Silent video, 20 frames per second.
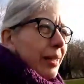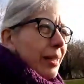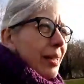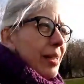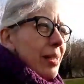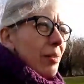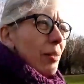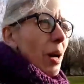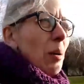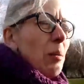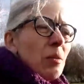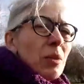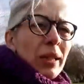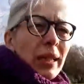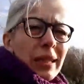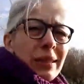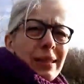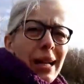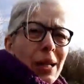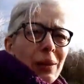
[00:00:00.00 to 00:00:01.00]
So I'm
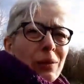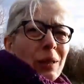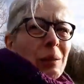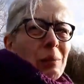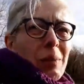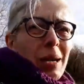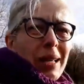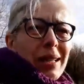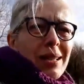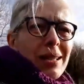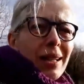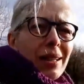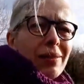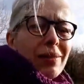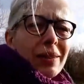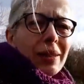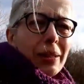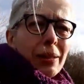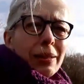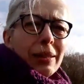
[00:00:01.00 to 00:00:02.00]
really grounding
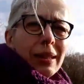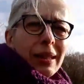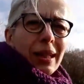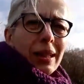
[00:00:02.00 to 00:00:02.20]
myself, you know.